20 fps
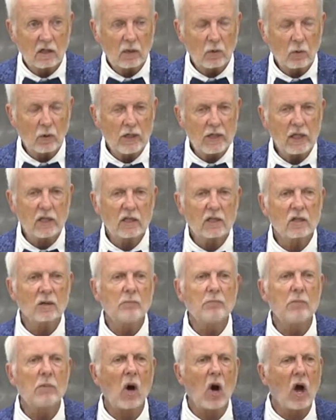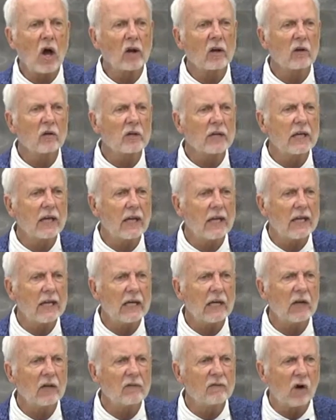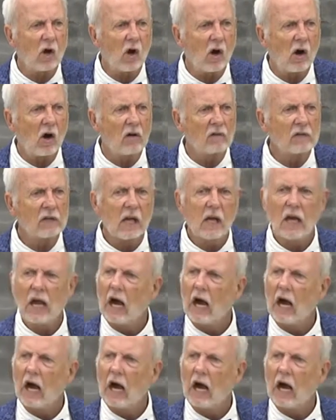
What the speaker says: We need to model getting involved.